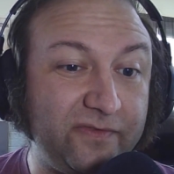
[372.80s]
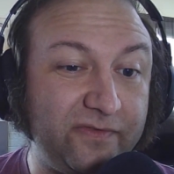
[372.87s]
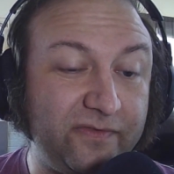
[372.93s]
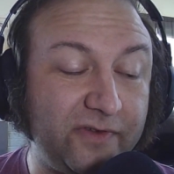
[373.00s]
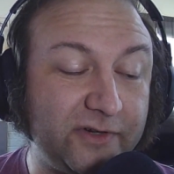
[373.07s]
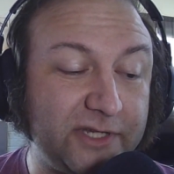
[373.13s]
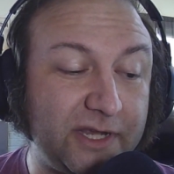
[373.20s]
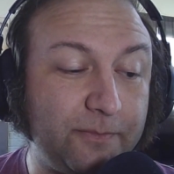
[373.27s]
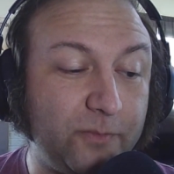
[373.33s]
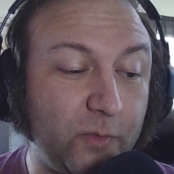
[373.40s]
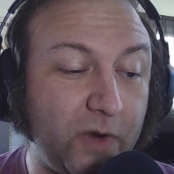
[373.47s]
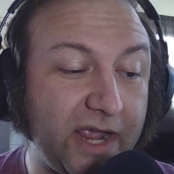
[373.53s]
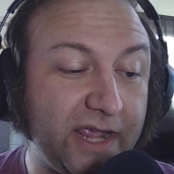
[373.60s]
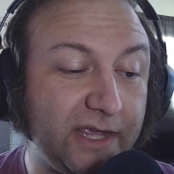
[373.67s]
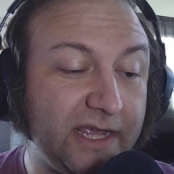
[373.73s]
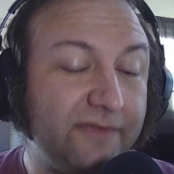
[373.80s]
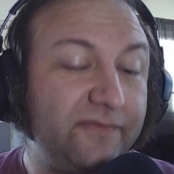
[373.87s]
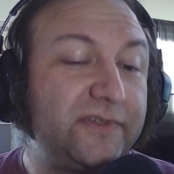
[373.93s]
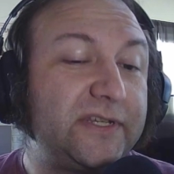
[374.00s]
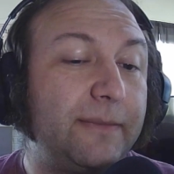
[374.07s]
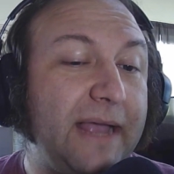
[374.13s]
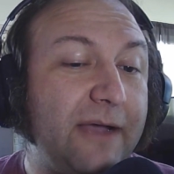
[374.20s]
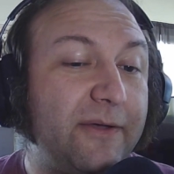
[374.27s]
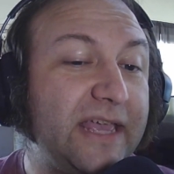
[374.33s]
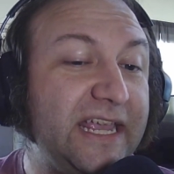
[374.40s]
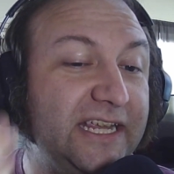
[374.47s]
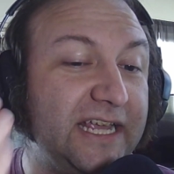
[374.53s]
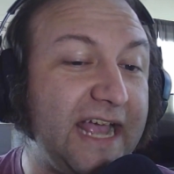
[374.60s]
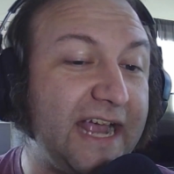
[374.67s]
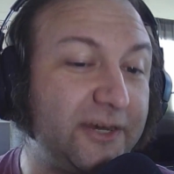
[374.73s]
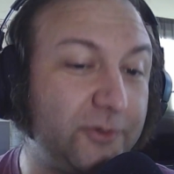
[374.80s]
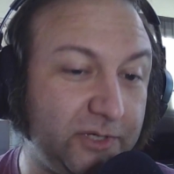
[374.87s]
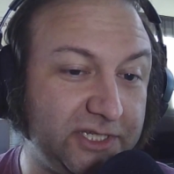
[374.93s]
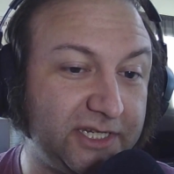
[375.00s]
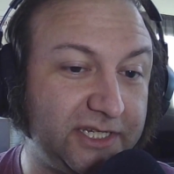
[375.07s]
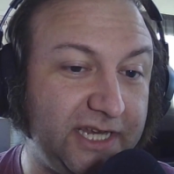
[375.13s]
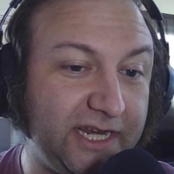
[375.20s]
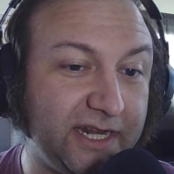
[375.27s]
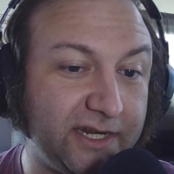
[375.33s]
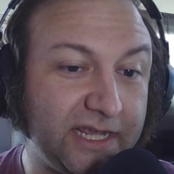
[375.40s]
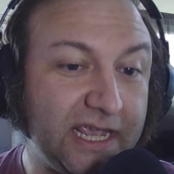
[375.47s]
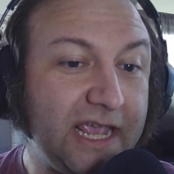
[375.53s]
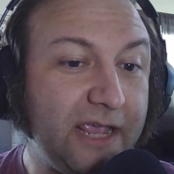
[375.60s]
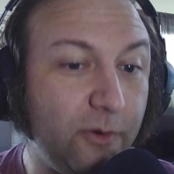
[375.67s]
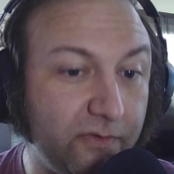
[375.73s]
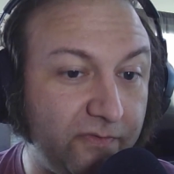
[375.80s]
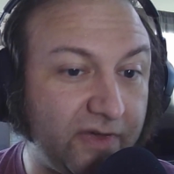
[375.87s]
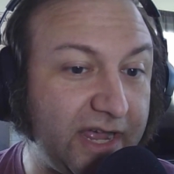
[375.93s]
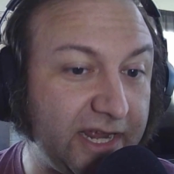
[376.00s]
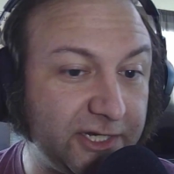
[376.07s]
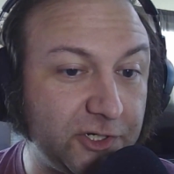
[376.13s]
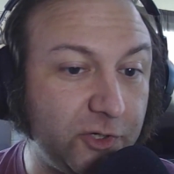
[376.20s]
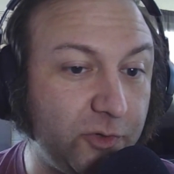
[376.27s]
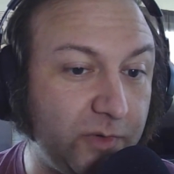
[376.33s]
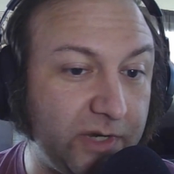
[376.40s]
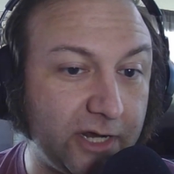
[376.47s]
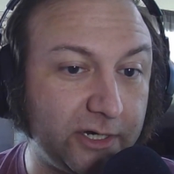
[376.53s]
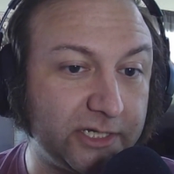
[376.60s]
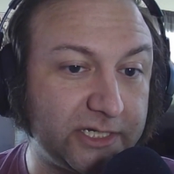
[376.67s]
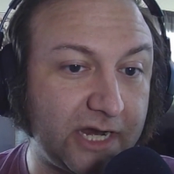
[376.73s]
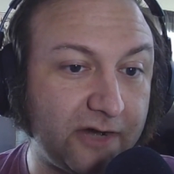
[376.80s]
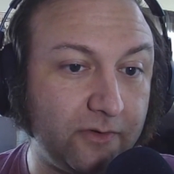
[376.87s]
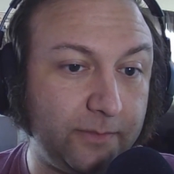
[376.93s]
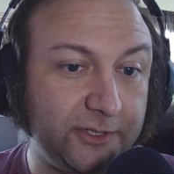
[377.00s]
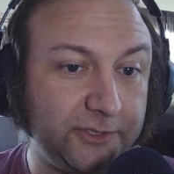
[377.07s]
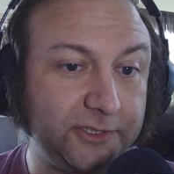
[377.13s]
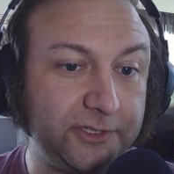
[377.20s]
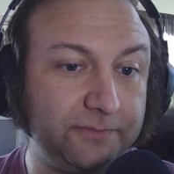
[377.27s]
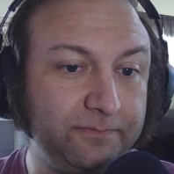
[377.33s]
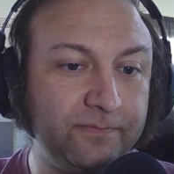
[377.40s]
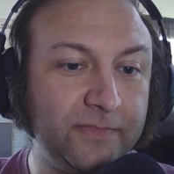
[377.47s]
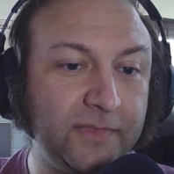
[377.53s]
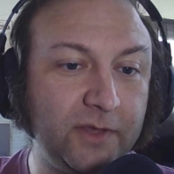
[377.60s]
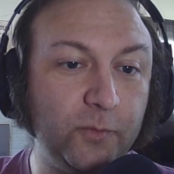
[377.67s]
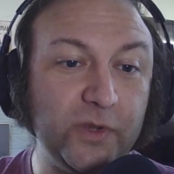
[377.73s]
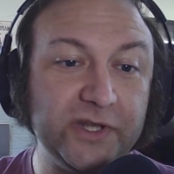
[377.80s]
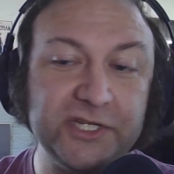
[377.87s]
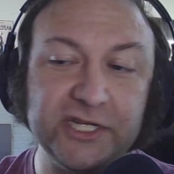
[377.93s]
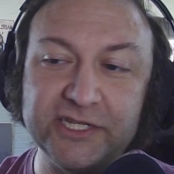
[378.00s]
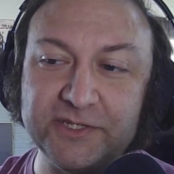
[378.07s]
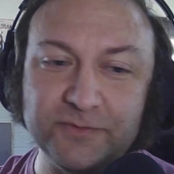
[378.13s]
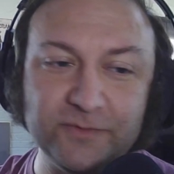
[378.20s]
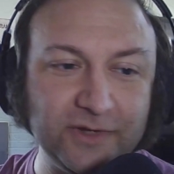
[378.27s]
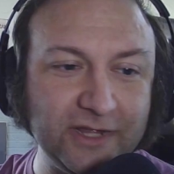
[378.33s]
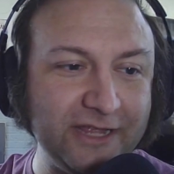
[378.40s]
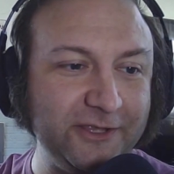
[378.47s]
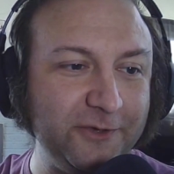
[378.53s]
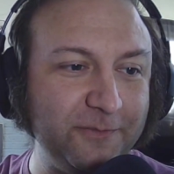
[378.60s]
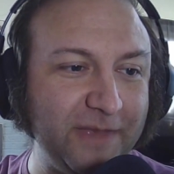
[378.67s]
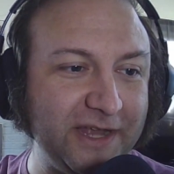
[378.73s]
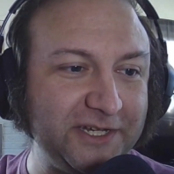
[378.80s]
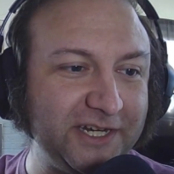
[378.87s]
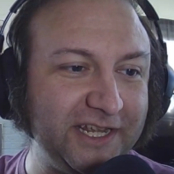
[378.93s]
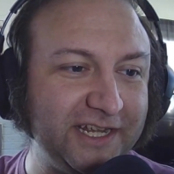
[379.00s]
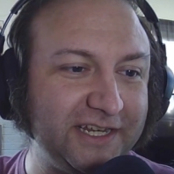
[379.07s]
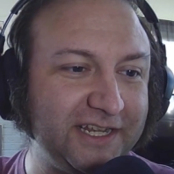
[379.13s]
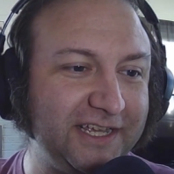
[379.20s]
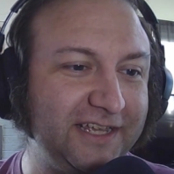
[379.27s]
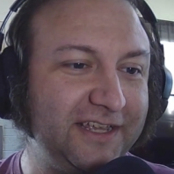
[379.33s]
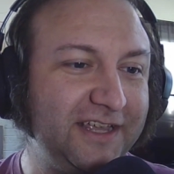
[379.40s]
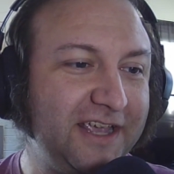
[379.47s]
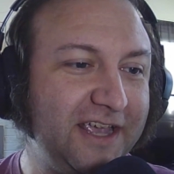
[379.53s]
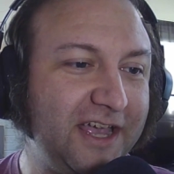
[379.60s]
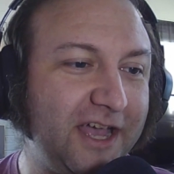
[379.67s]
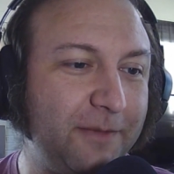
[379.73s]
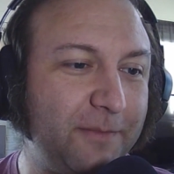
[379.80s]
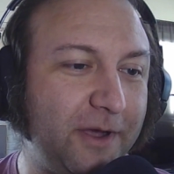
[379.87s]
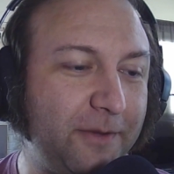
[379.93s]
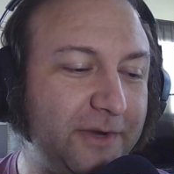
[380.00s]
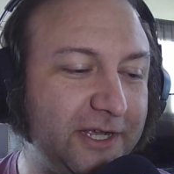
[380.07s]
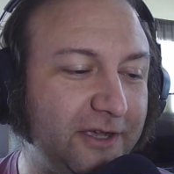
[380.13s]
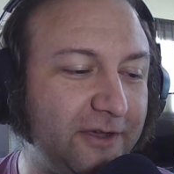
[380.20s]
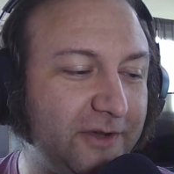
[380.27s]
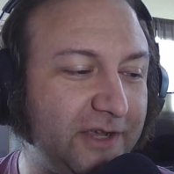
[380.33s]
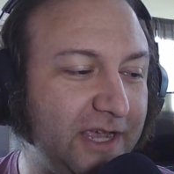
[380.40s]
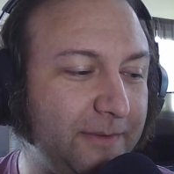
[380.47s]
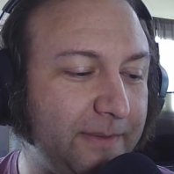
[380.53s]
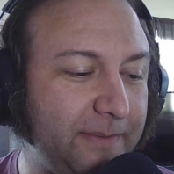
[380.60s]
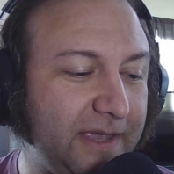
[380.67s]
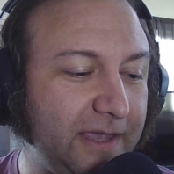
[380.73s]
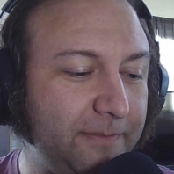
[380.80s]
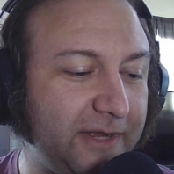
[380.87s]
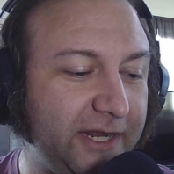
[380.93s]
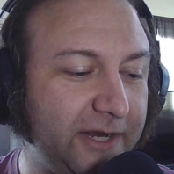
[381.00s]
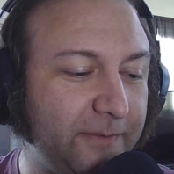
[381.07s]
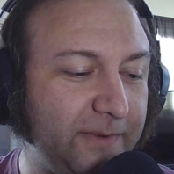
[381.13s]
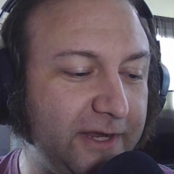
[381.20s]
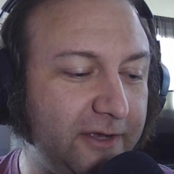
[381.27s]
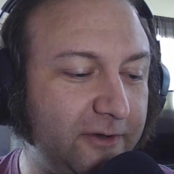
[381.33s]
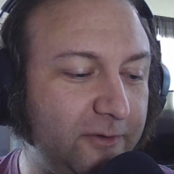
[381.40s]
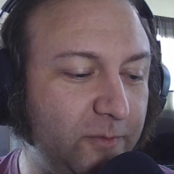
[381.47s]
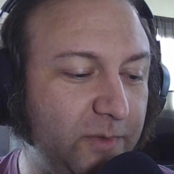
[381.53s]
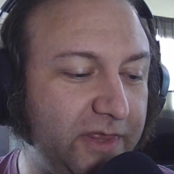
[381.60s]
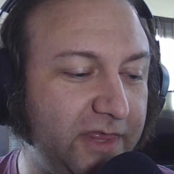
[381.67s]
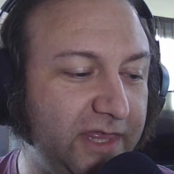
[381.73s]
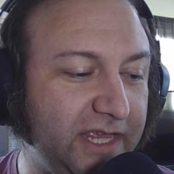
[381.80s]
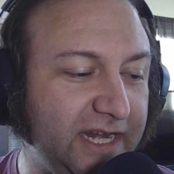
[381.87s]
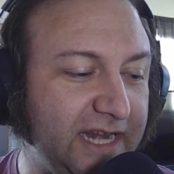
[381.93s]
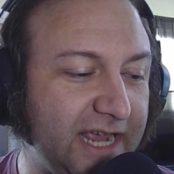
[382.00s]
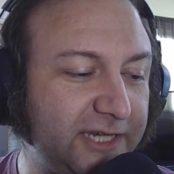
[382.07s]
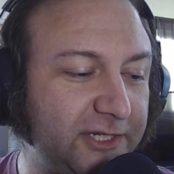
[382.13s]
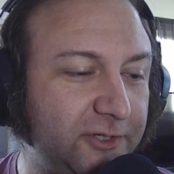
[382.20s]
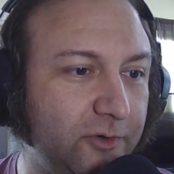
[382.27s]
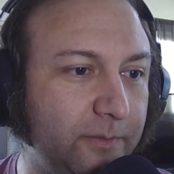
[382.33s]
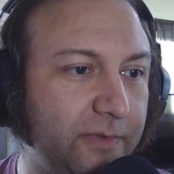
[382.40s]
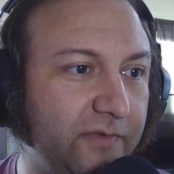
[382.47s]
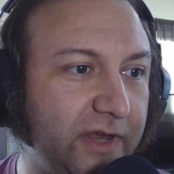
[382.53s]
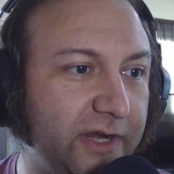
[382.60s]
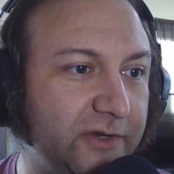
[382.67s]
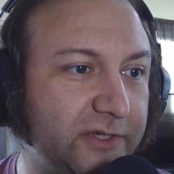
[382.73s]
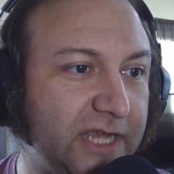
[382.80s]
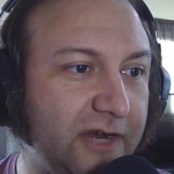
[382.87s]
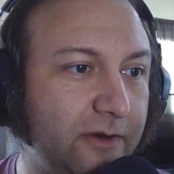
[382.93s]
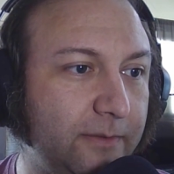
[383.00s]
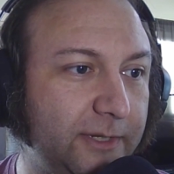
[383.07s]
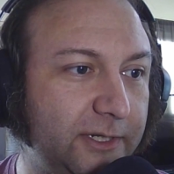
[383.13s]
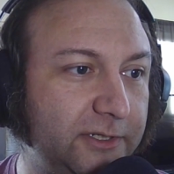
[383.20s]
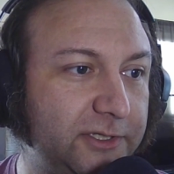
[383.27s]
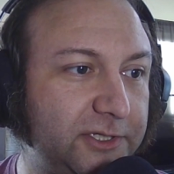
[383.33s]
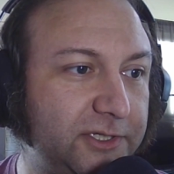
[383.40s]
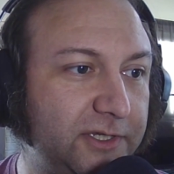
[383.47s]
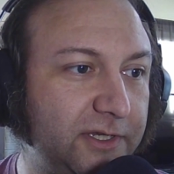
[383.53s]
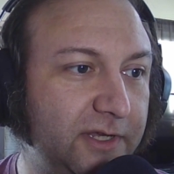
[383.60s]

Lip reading: somehow he actually succeeded, he would find new undesirables, which is, you mentioned it a moment ago, KBP, but here we go with the next group of undesirables.